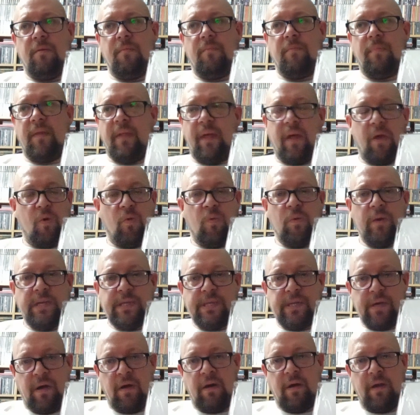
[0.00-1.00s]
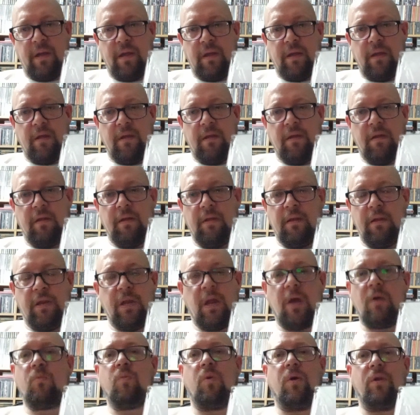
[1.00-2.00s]
But they always die.
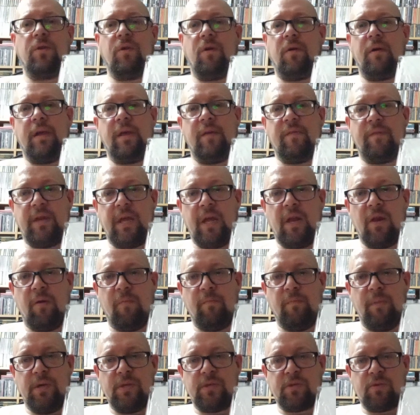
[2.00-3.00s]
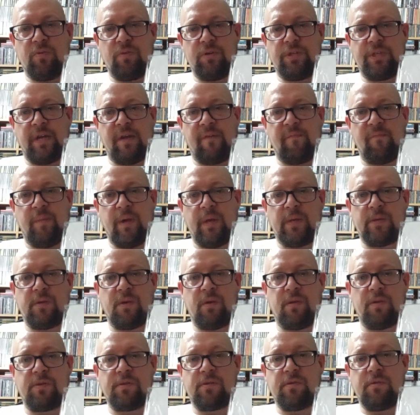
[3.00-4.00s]
No one, not even Elon Musk or Jeff
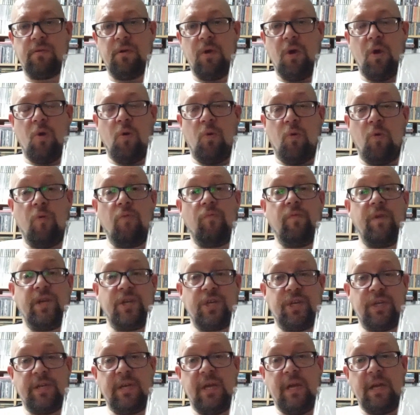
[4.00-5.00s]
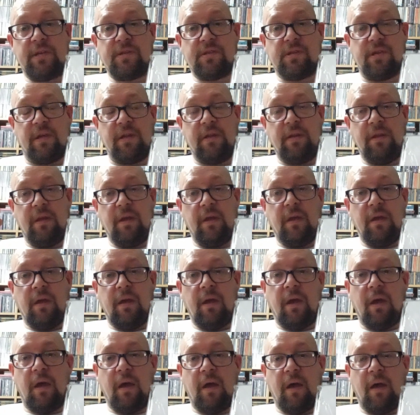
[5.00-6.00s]
Bezos or Richard Nixon,
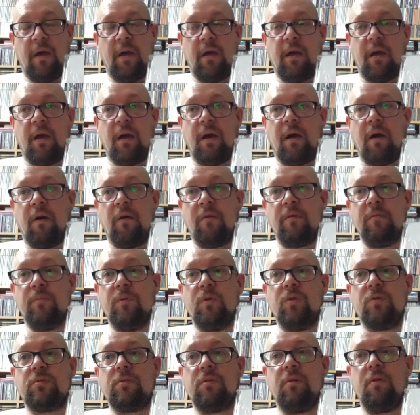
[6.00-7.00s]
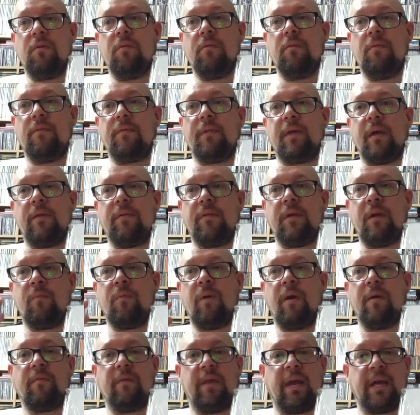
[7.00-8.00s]
are immortal. They
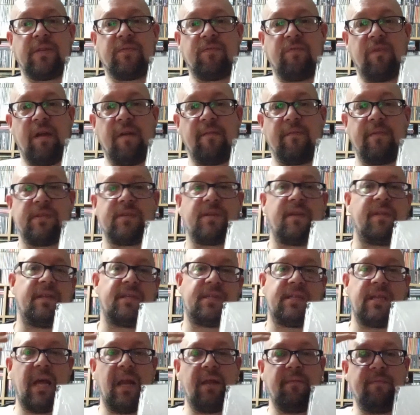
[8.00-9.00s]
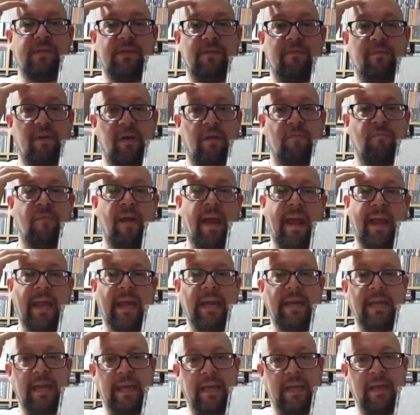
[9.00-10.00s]
won't last forever. So there's an element of a
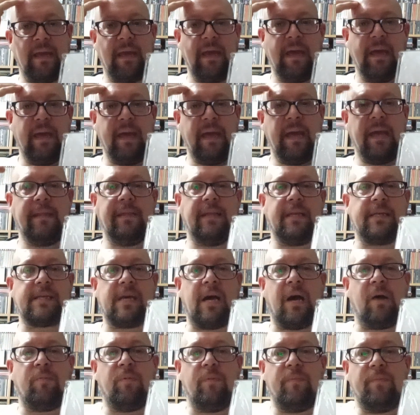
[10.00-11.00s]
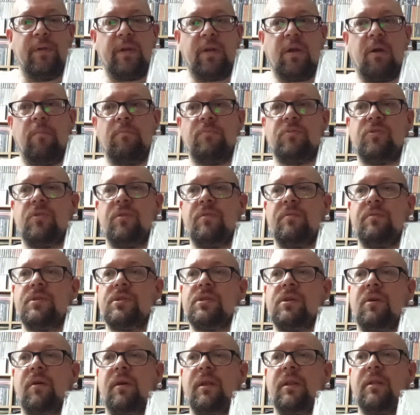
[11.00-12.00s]
reckoning in this album that comes through the
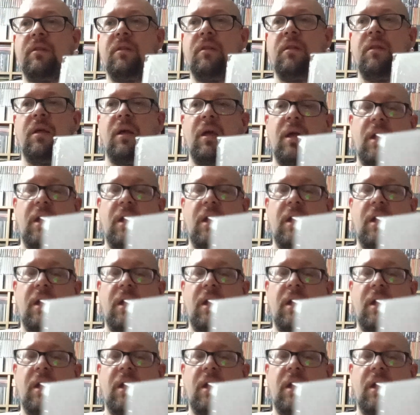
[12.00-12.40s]
title.